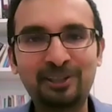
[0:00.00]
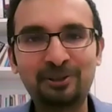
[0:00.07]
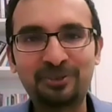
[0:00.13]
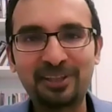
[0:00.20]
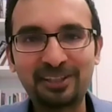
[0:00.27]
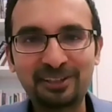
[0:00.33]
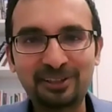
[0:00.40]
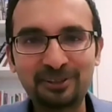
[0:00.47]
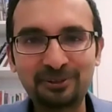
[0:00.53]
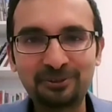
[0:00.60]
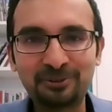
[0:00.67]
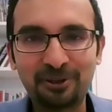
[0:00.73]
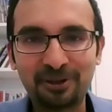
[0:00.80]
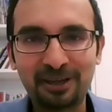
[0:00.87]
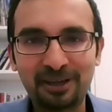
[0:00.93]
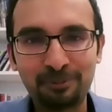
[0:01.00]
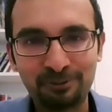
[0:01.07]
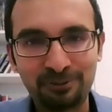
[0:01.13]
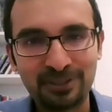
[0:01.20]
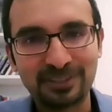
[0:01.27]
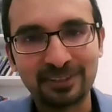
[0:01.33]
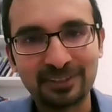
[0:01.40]
Thank you,
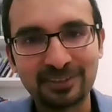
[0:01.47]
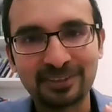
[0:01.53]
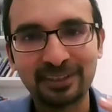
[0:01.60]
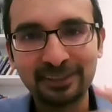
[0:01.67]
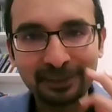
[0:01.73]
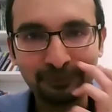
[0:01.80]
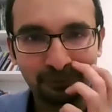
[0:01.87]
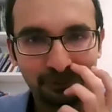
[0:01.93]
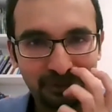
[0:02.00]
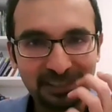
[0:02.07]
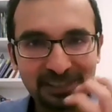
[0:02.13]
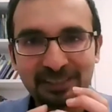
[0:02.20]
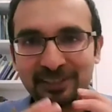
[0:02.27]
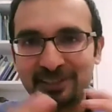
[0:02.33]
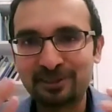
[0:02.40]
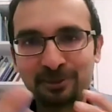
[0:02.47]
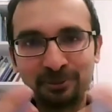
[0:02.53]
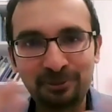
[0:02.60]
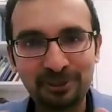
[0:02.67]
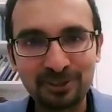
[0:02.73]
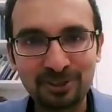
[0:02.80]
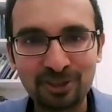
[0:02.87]
Professor Asani, for taking us through
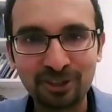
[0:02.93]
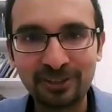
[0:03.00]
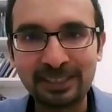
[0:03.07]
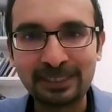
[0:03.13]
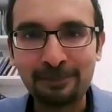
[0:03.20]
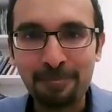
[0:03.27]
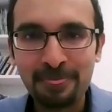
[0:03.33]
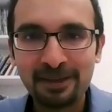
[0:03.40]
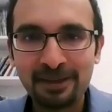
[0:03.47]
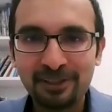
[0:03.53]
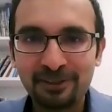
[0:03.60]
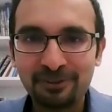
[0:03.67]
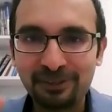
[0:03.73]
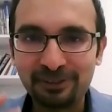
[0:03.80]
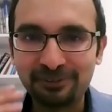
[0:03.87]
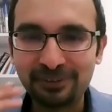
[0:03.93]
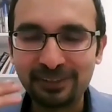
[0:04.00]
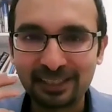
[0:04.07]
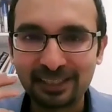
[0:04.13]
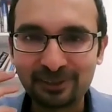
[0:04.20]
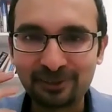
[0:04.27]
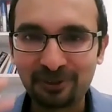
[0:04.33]
this journey where we
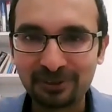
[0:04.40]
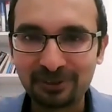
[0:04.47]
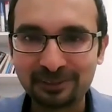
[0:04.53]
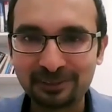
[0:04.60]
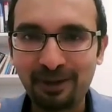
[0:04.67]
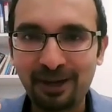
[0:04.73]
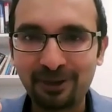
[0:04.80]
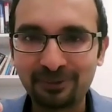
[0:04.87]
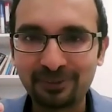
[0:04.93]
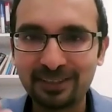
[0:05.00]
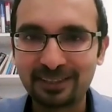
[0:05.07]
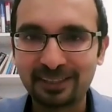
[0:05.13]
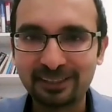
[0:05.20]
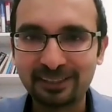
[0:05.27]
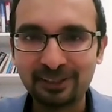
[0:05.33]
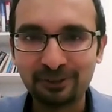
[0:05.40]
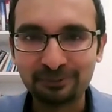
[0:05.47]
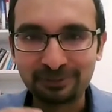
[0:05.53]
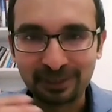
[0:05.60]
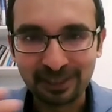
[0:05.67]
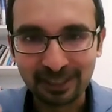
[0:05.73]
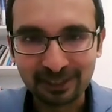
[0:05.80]
had talked about this idea of
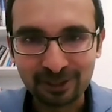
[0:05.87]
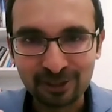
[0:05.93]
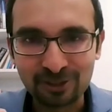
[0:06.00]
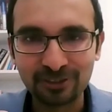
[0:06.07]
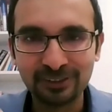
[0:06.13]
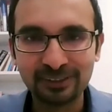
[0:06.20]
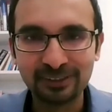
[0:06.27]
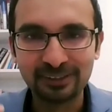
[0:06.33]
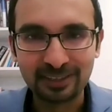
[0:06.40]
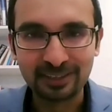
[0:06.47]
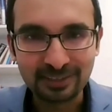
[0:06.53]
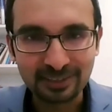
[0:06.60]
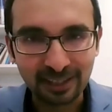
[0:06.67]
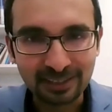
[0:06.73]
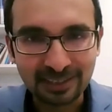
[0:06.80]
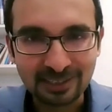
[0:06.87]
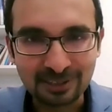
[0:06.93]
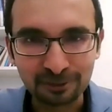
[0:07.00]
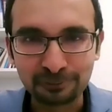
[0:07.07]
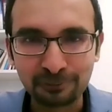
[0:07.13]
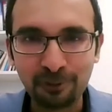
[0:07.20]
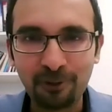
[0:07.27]
connection, the signs
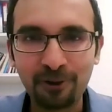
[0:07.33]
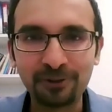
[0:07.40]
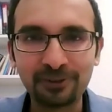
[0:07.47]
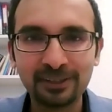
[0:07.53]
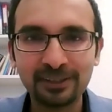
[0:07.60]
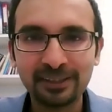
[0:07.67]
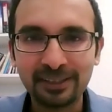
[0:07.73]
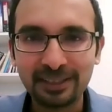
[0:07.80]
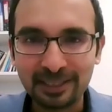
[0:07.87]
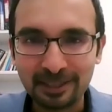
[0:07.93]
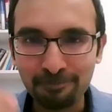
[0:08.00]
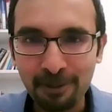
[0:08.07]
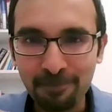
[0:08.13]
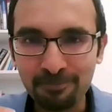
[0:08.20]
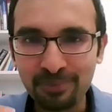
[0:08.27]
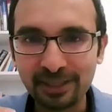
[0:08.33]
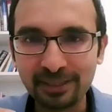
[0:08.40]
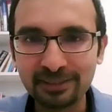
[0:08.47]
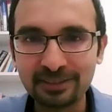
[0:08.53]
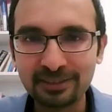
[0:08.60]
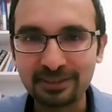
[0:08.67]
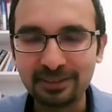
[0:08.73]
of God,
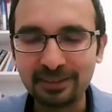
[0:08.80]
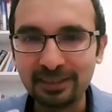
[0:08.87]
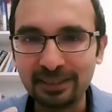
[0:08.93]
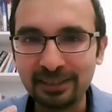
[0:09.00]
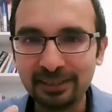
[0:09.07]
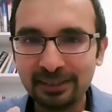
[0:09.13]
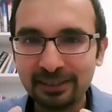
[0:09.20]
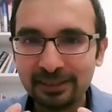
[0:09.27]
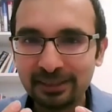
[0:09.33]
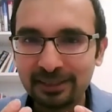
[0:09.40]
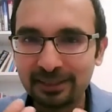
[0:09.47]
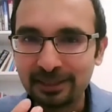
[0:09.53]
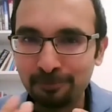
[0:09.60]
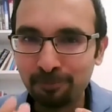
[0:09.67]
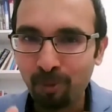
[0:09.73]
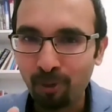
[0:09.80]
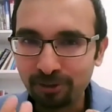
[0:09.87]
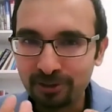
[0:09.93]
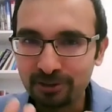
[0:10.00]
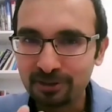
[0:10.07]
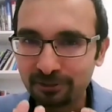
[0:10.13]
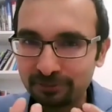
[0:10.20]
remembrance, the
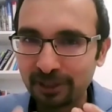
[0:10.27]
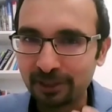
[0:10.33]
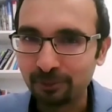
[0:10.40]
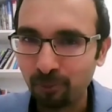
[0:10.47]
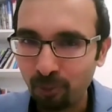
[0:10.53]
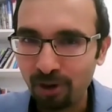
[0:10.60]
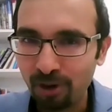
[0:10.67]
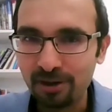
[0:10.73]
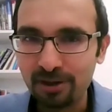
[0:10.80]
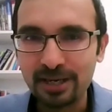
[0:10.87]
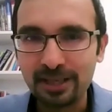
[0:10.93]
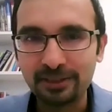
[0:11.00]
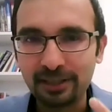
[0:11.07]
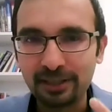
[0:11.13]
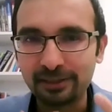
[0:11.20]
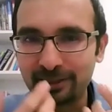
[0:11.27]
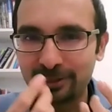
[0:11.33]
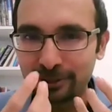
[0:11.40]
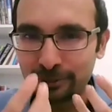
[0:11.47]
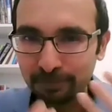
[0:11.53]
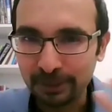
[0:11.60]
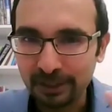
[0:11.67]
importance of that word and that
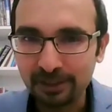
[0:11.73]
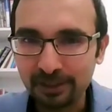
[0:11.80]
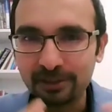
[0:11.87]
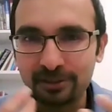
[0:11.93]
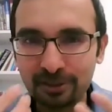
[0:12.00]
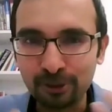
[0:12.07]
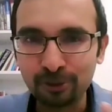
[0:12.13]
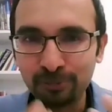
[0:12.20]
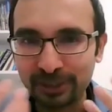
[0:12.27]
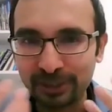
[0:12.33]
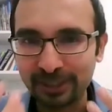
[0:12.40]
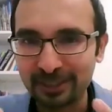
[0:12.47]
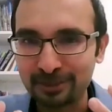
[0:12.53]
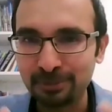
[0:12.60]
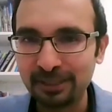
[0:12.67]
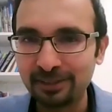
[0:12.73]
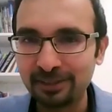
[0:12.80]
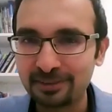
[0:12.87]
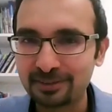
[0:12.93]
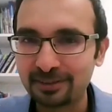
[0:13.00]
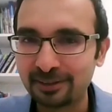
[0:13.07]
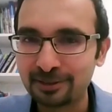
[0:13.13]
experience, human
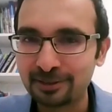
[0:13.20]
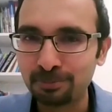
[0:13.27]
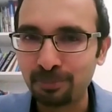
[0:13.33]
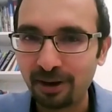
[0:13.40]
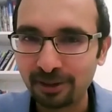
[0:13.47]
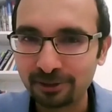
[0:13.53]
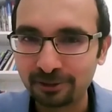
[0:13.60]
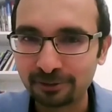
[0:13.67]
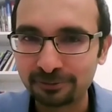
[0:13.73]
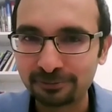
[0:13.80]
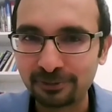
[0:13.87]
experience that is part of